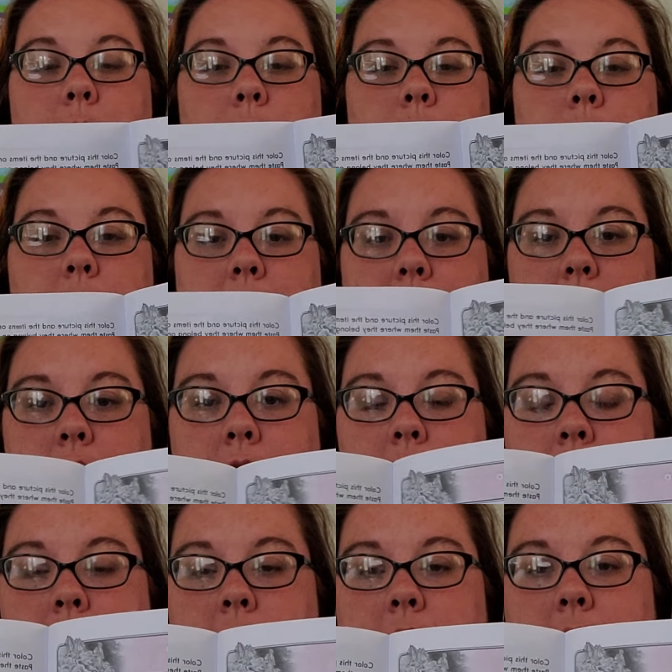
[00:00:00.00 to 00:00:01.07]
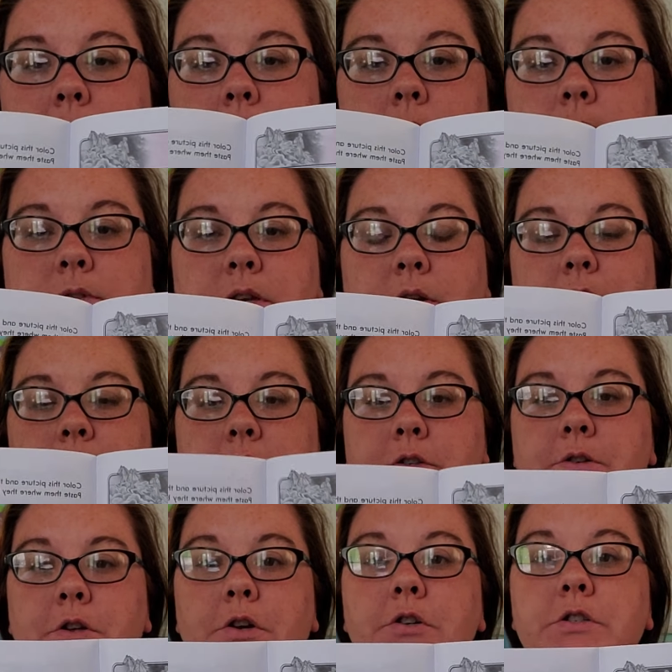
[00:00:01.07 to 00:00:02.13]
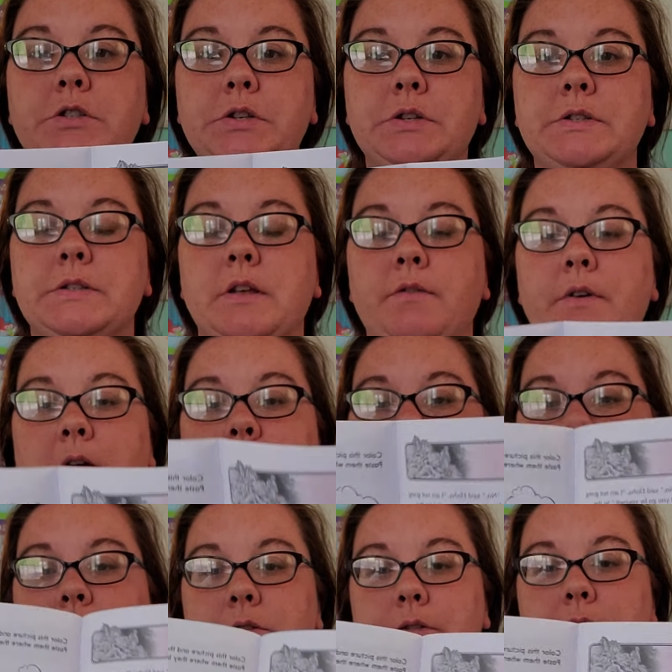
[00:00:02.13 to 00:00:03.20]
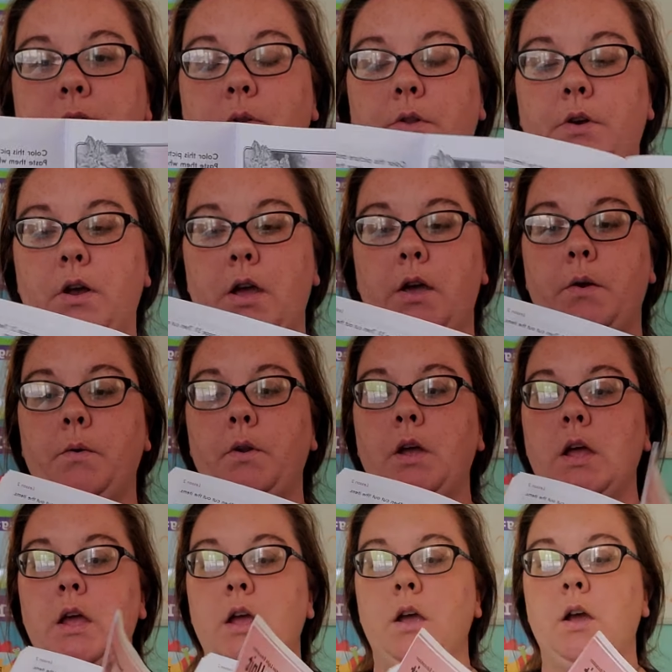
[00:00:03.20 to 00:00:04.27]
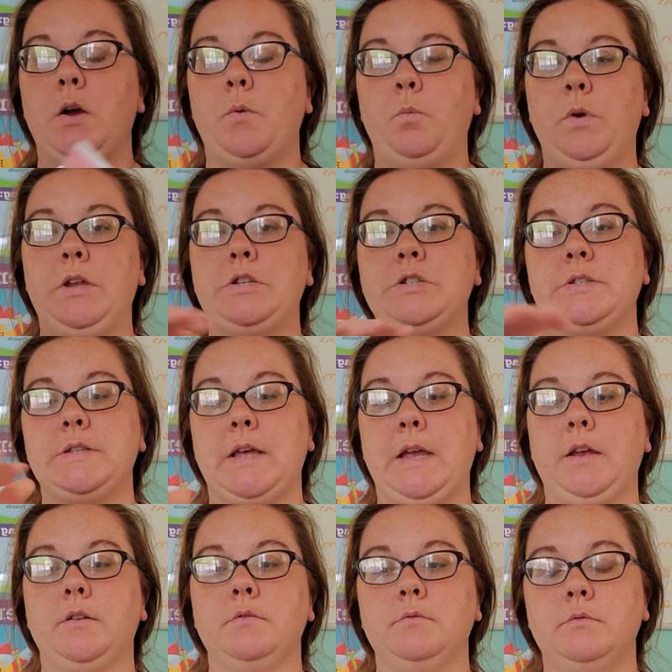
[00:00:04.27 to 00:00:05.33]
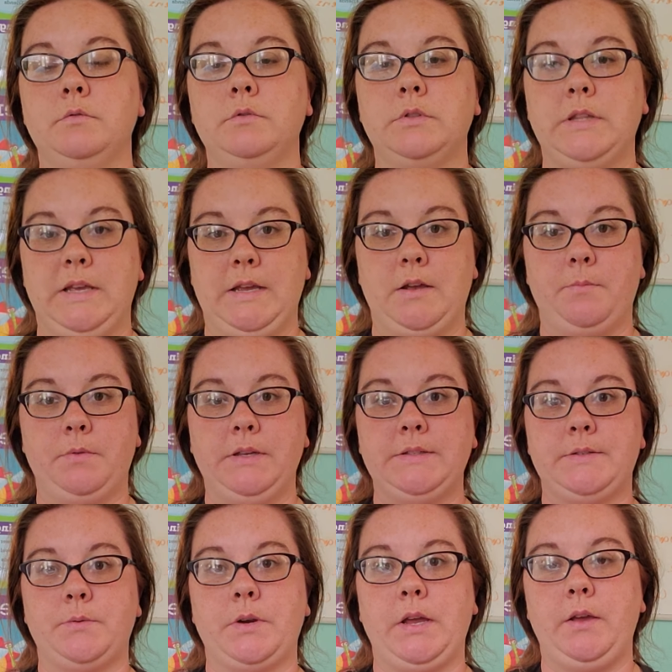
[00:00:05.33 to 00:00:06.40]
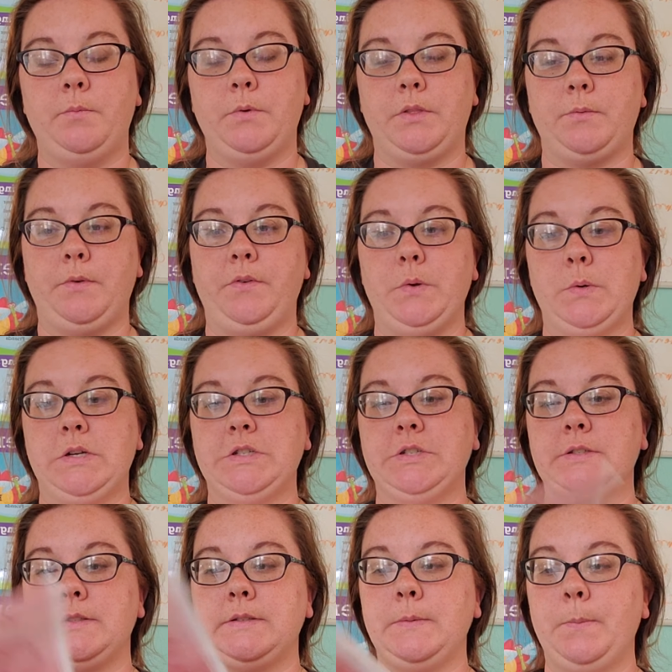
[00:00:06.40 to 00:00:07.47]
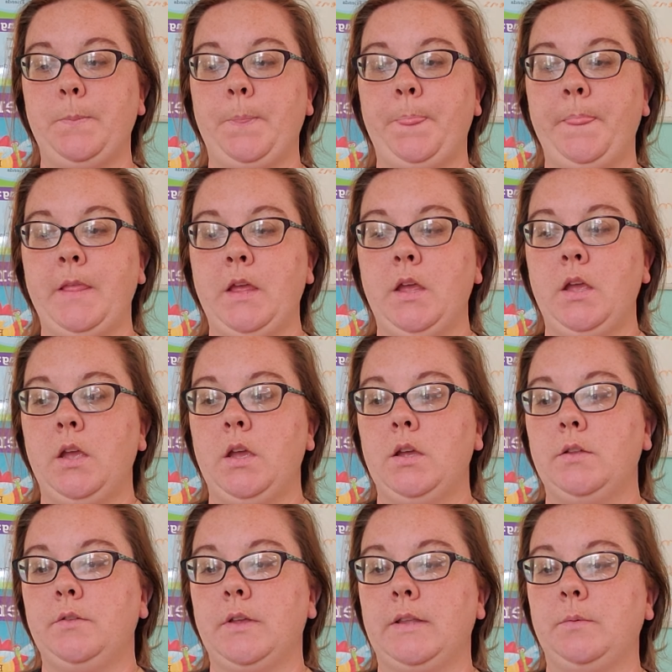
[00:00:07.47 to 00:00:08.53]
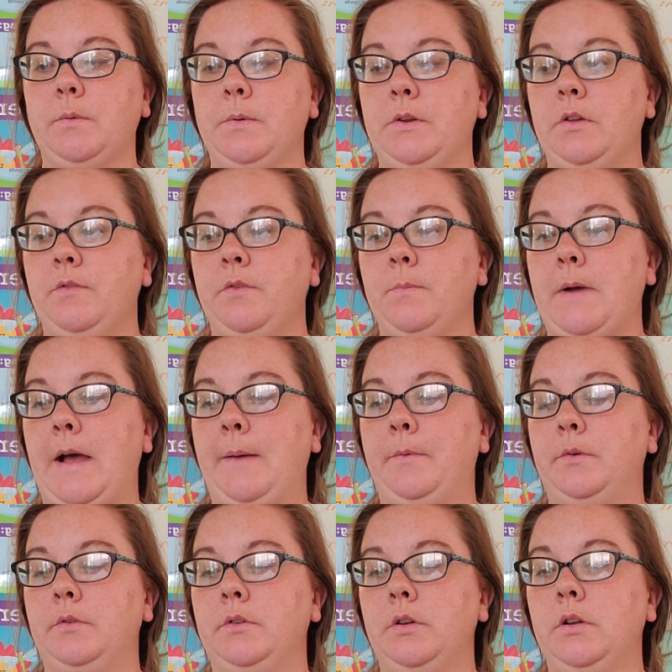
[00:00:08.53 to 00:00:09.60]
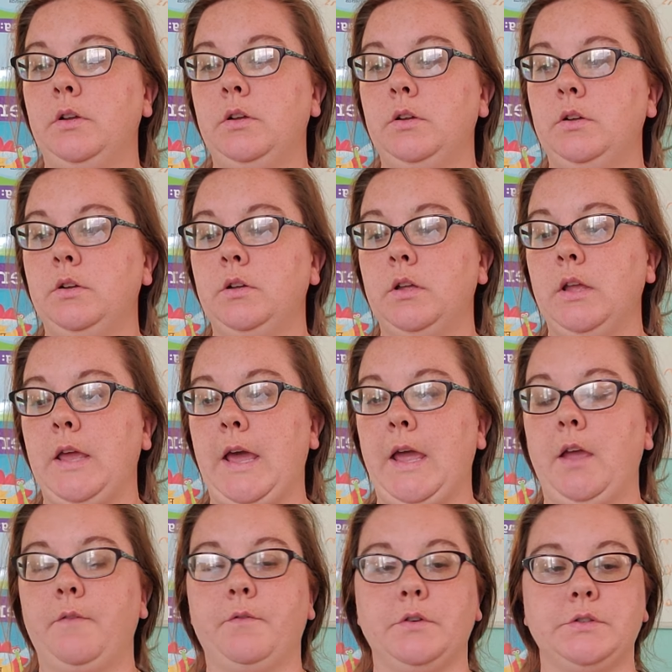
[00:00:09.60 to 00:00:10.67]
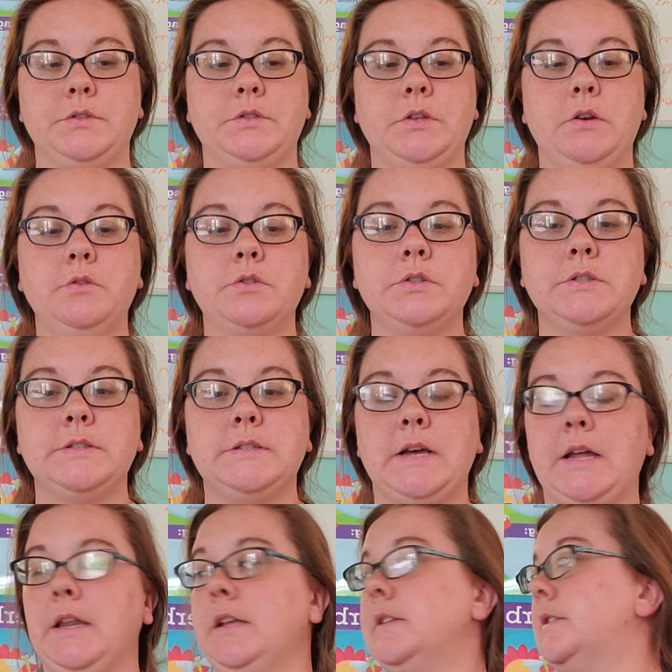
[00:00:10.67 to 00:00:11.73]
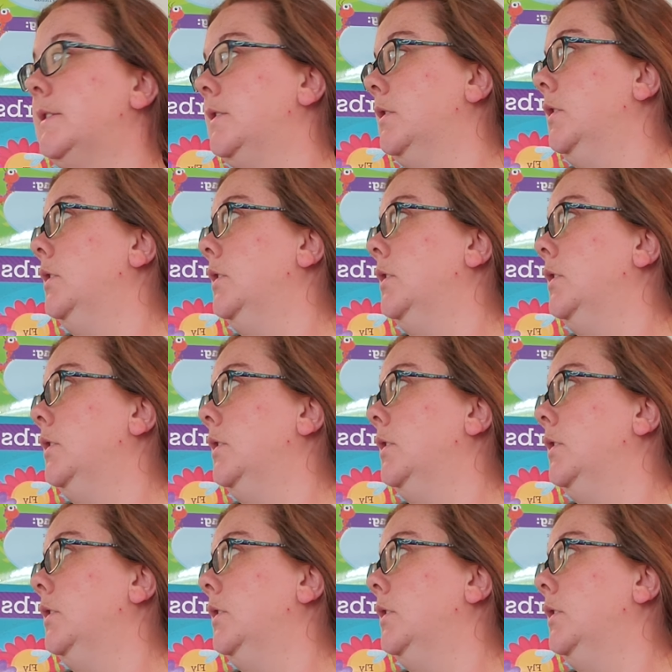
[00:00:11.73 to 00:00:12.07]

But so your students could very well do this on their own. We just like the complete story with the review questions. So that's what we do for Bible. Okay, for social studies,